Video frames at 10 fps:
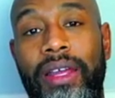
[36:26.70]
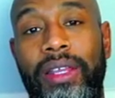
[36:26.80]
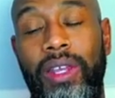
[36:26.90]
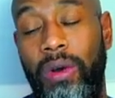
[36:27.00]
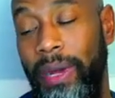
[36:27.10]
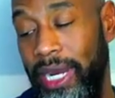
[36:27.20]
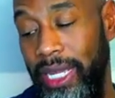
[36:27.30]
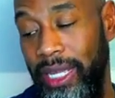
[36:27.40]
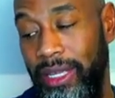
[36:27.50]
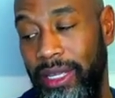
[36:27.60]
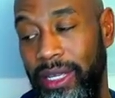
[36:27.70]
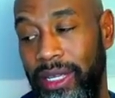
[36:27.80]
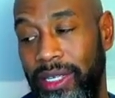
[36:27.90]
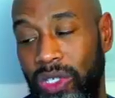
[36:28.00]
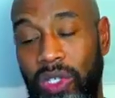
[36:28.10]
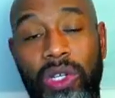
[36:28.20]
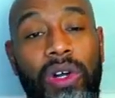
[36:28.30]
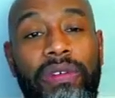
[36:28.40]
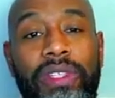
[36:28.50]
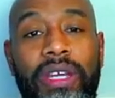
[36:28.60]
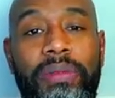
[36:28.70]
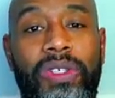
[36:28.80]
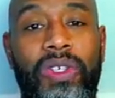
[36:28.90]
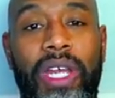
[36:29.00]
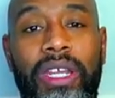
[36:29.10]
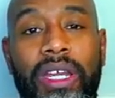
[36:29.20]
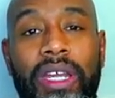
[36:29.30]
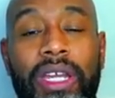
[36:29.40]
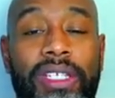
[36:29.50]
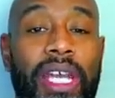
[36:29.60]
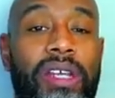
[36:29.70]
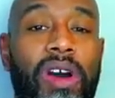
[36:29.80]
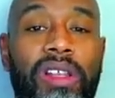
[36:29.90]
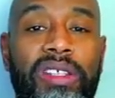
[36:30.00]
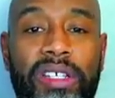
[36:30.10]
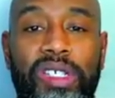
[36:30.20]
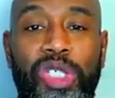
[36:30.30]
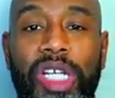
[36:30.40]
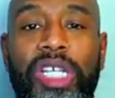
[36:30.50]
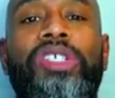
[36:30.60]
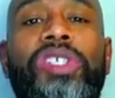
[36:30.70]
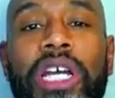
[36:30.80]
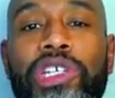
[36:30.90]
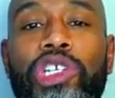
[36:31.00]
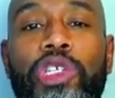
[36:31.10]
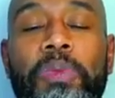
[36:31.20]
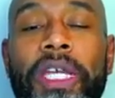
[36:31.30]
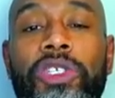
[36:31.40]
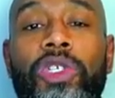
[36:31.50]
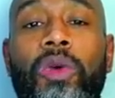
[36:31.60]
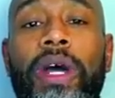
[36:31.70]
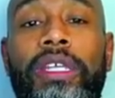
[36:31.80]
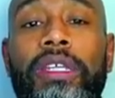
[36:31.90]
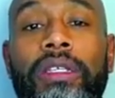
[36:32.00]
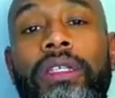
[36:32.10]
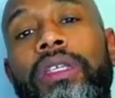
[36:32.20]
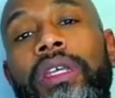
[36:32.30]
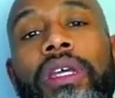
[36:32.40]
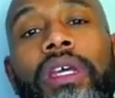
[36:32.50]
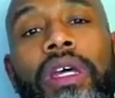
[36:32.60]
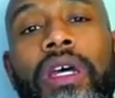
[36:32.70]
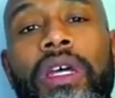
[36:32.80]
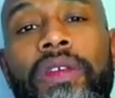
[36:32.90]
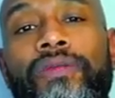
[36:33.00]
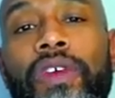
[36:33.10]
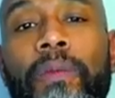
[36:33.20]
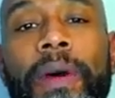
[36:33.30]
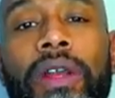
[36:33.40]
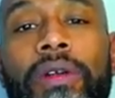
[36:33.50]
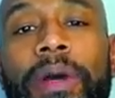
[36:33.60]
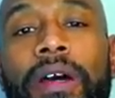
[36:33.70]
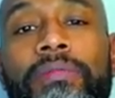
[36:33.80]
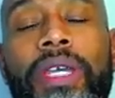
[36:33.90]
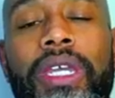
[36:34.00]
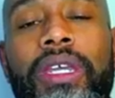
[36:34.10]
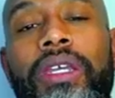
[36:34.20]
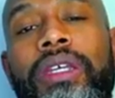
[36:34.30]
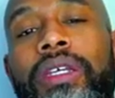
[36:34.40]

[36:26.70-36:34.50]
Nobody stood over them and said, take all of this shit inside your space so I can feel better about me.